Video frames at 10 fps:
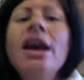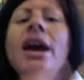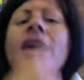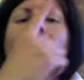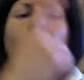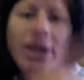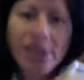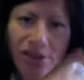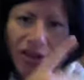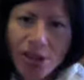and your brain
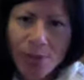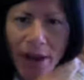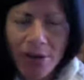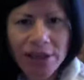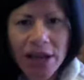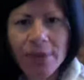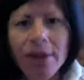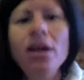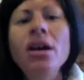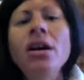starts to spiral down
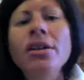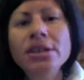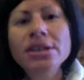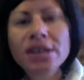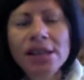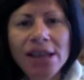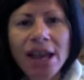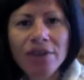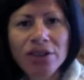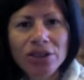about, oh, these things I
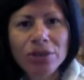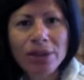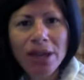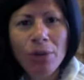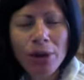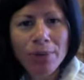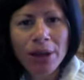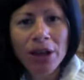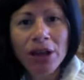have to do with that one bill.